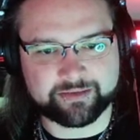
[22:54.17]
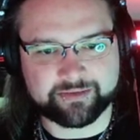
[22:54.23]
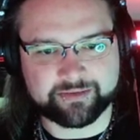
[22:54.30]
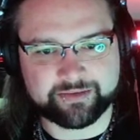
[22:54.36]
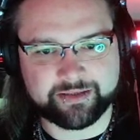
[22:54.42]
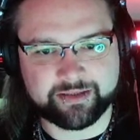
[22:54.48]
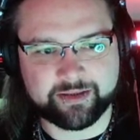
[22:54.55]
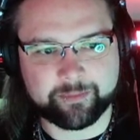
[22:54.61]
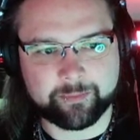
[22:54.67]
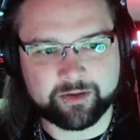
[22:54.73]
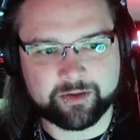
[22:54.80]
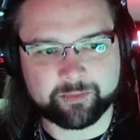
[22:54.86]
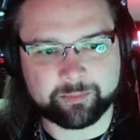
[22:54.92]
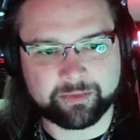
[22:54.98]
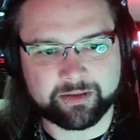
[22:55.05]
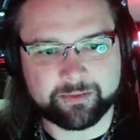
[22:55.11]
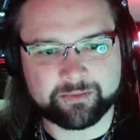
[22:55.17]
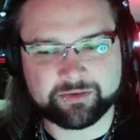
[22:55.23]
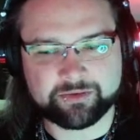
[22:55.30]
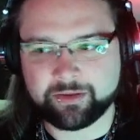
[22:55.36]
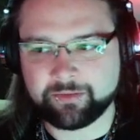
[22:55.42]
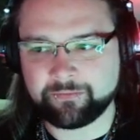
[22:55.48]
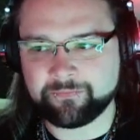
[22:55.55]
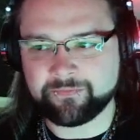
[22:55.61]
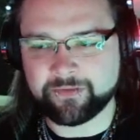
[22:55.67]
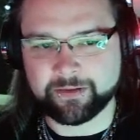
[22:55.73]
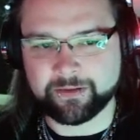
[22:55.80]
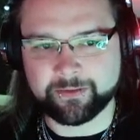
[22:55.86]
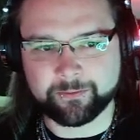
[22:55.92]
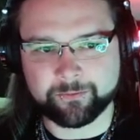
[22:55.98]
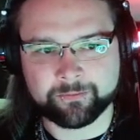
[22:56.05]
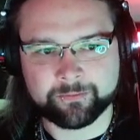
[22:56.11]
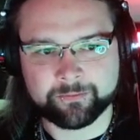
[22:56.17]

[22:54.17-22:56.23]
dealing the most blows to the foe.